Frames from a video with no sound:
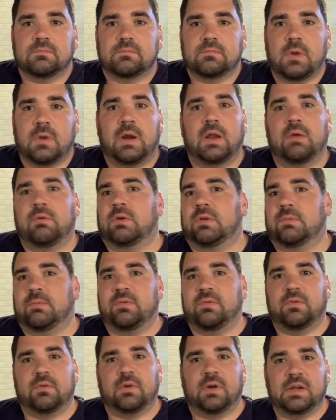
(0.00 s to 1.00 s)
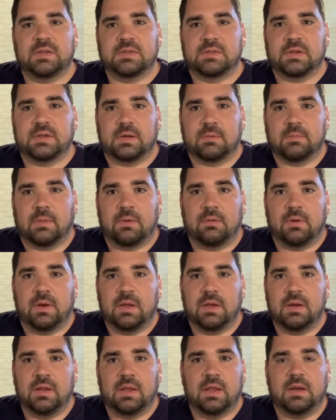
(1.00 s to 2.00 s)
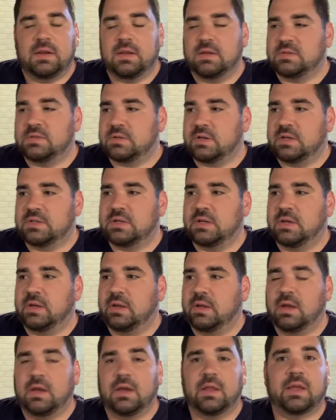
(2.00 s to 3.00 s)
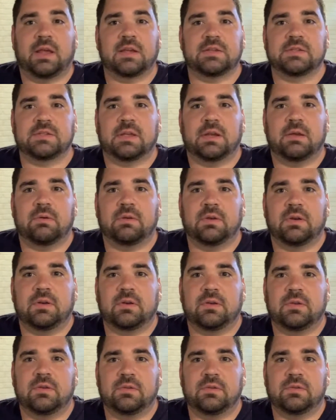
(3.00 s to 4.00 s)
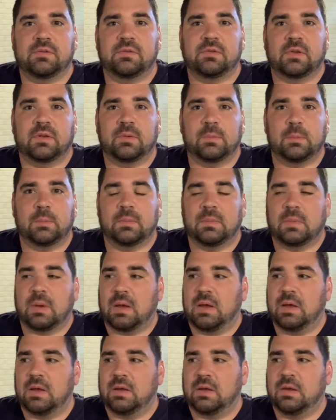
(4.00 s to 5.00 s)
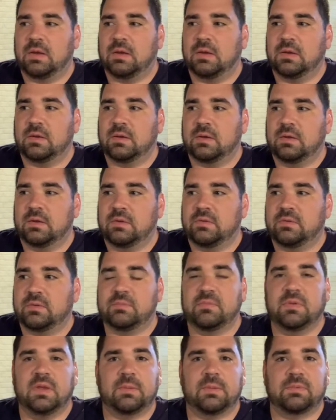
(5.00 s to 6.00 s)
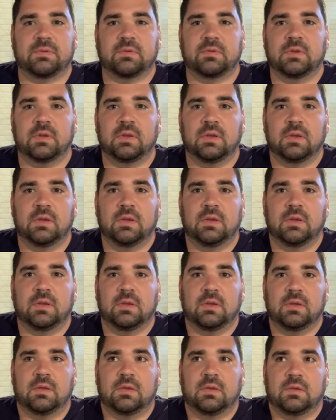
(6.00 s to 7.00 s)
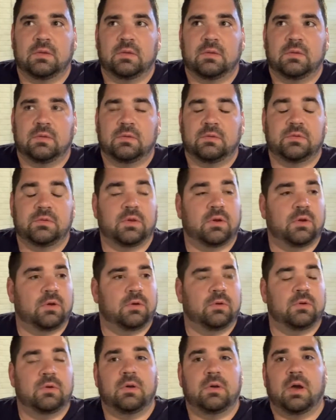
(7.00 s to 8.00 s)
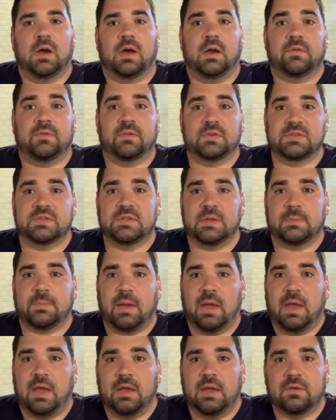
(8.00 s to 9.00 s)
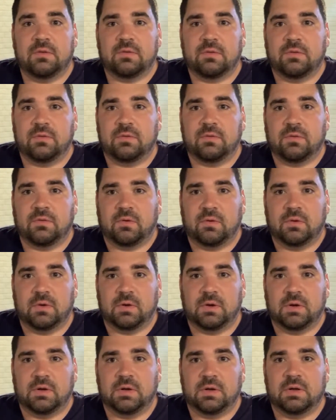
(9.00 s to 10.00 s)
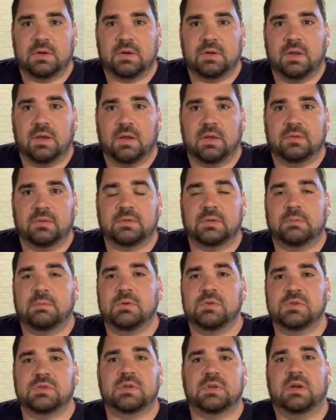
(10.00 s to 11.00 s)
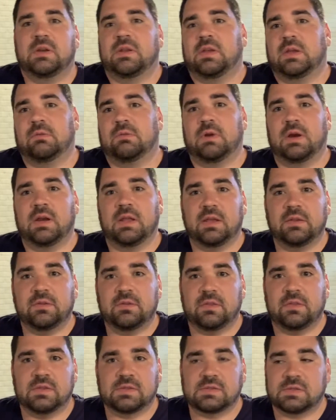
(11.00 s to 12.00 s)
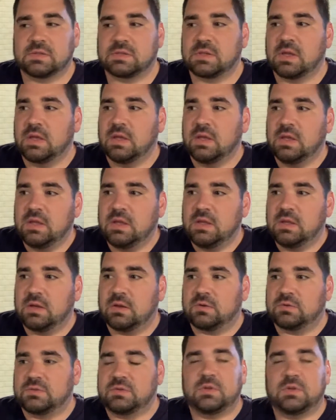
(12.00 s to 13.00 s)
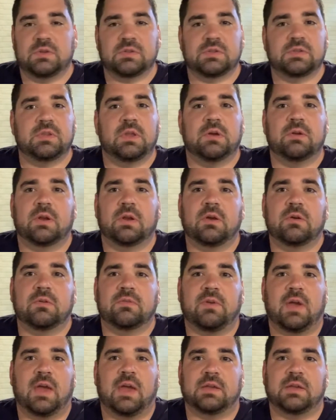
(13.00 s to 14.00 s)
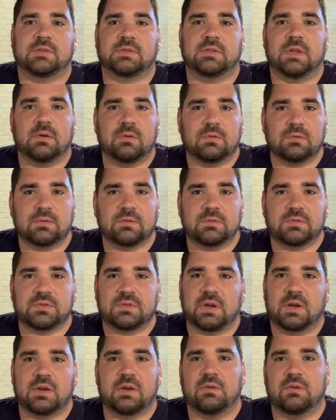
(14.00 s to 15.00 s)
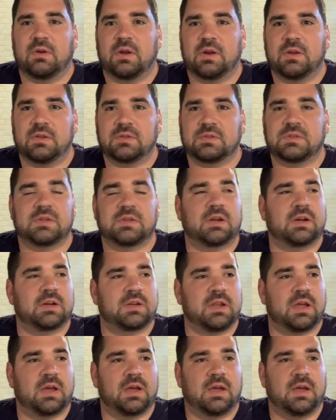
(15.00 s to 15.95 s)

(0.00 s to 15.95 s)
All right, well, before I start my run and then stretching, like I said, I wanted to do some tips. So first tip I have for someone who's starting to get running into this is, go slow to go fast. Don't start your run. Don't start